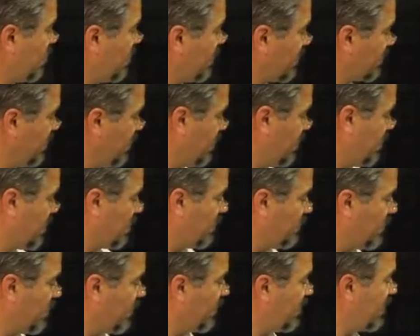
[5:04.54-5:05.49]
with.
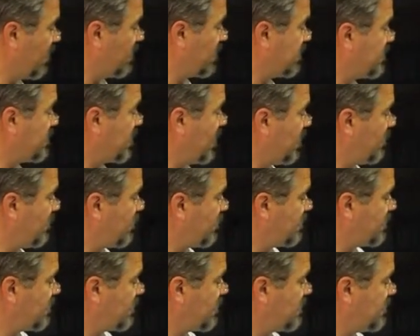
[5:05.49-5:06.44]
The Marinelli
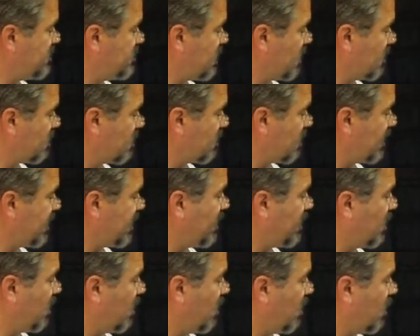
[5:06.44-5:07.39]
chambers generally
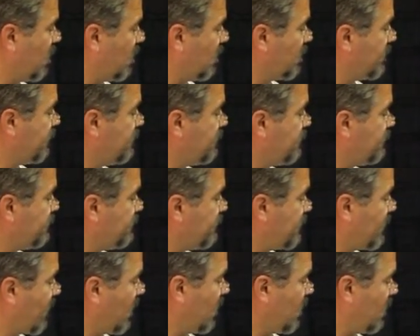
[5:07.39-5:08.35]
are
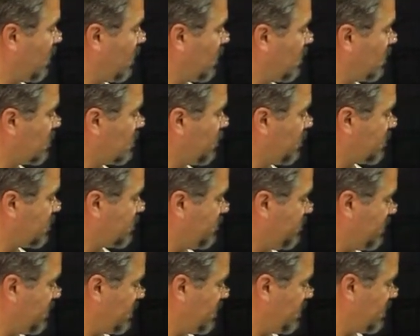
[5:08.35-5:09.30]
going to
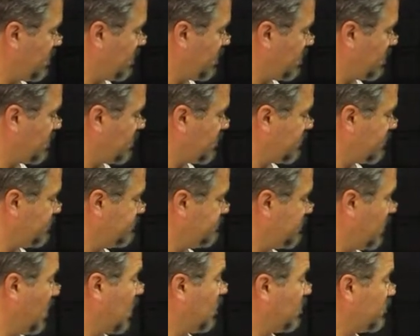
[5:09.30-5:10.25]
be
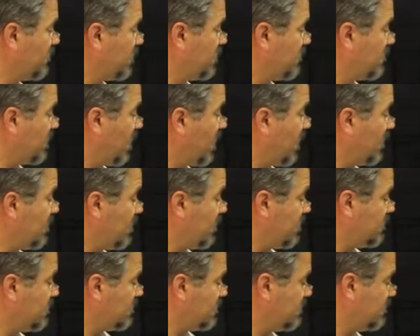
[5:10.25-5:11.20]
109,
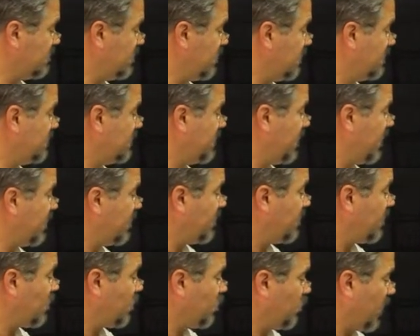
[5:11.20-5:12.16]

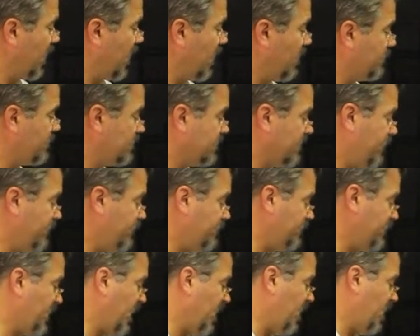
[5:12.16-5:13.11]
110 grams,
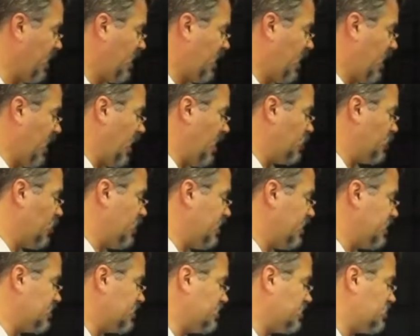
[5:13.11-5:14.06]
and we
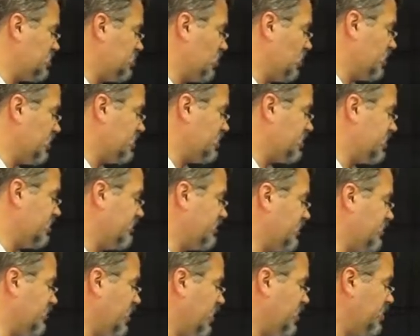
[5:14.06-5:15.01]
can store this
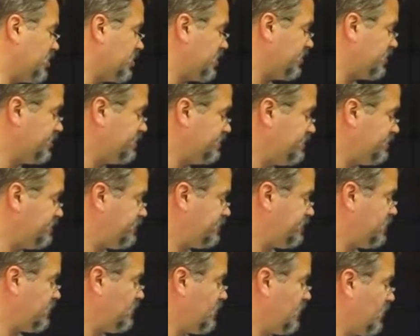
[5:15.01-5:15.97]
information
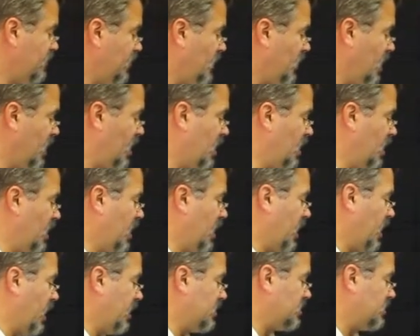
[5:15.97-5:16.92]

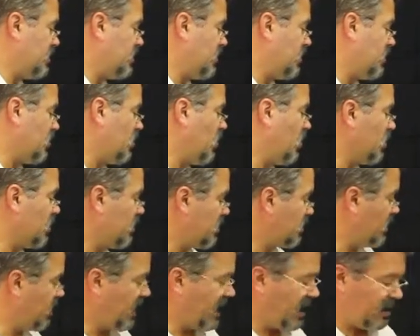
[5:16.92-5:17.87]
as
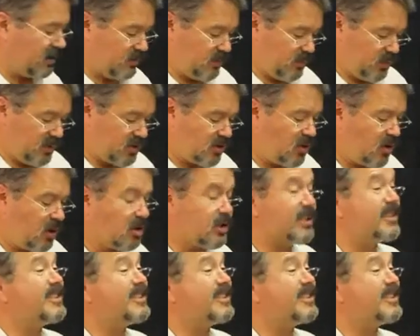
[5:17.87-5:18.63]
what's called a